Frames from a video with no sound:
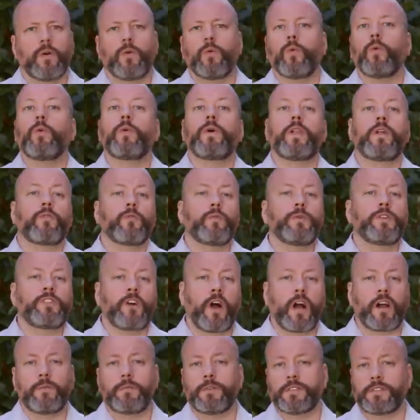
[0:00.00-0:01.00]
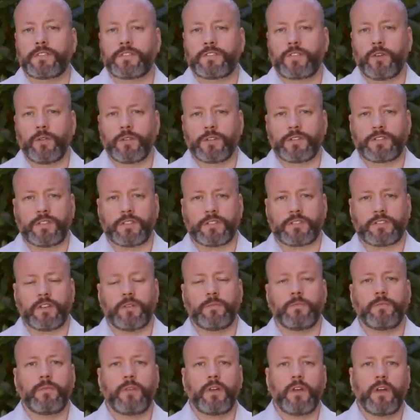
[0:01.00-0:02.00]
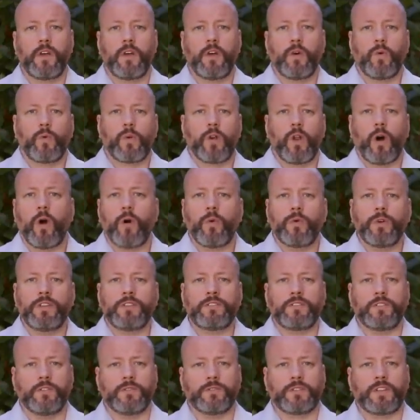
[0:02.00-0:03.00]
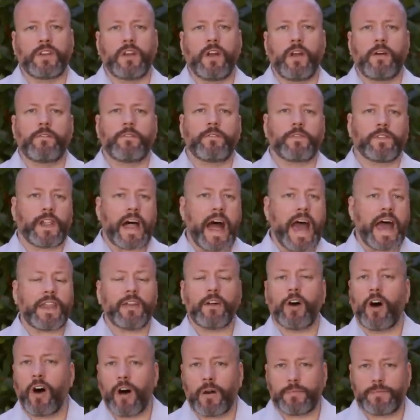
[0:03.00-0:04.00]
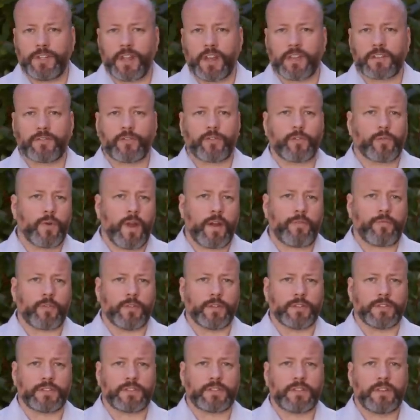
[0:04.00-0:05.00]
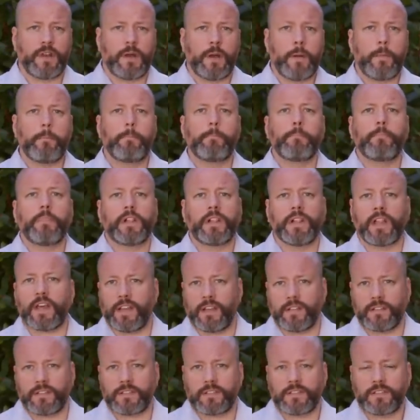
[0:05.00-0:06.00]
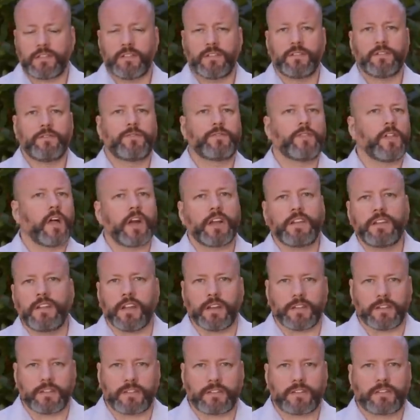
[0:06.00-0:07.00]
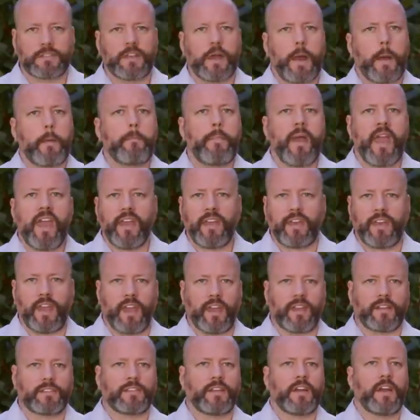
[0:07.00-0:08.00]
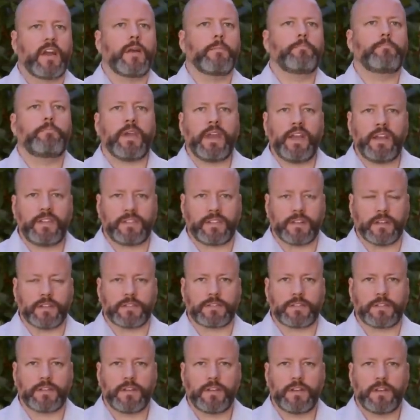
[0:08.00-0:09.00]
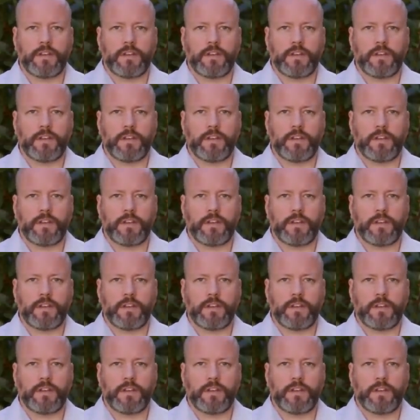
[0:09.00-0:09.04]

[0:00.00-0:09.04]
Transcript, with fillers: Whenever we talk about the solar system, we're always using flat objects for reference. Plates, flying discs, pancakes, and pizzas,